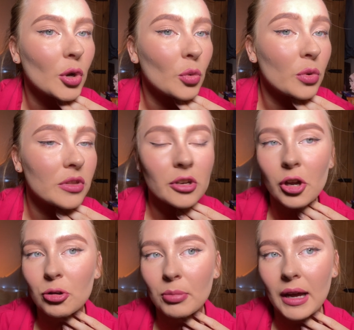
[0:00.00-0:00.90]
with
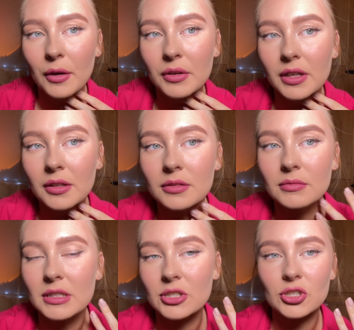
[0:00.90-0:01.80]
no powder,
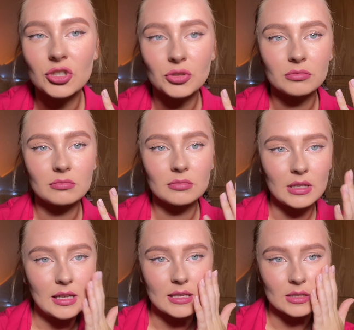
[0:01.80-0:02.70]
which
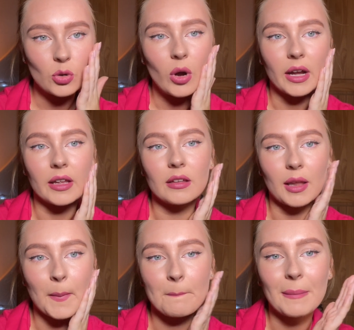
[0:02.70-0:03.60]
is quite
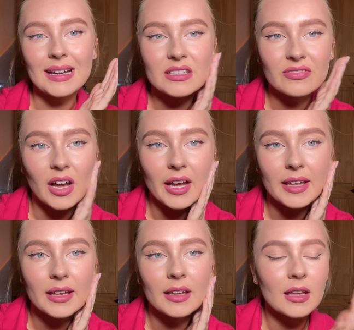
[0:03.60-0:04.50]
like
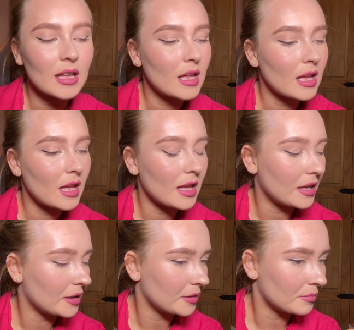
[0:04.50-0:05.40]
mattifying.
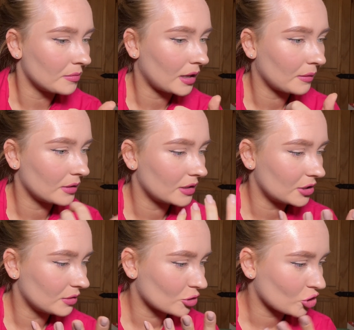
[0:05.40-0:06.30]
I'm going to
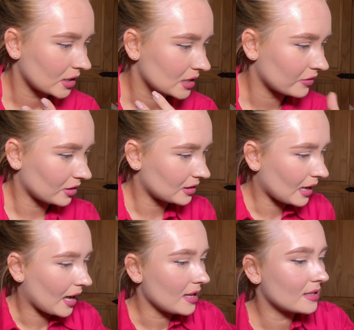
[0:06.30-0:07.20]
do a transfer
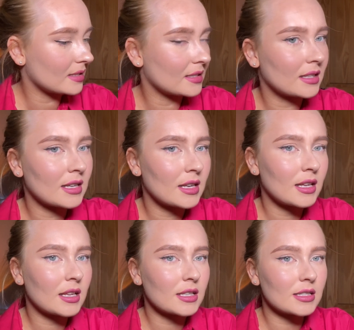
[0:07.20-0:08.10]
test.
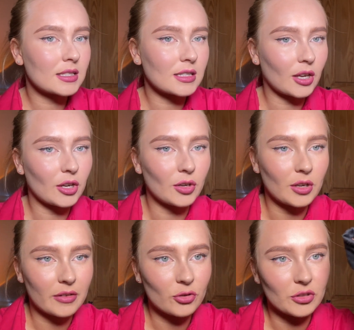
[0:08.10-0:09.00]
So
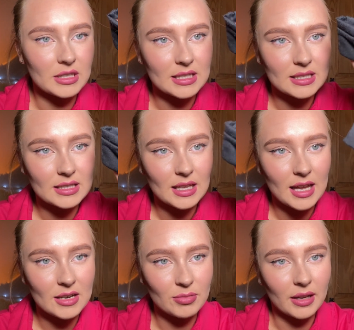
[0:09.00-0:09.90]
I've got this
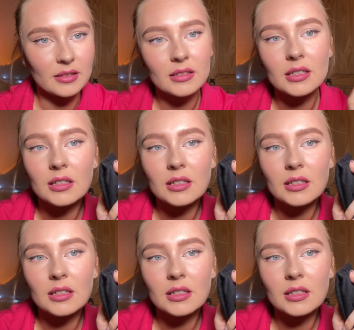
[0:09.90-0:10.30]
headband.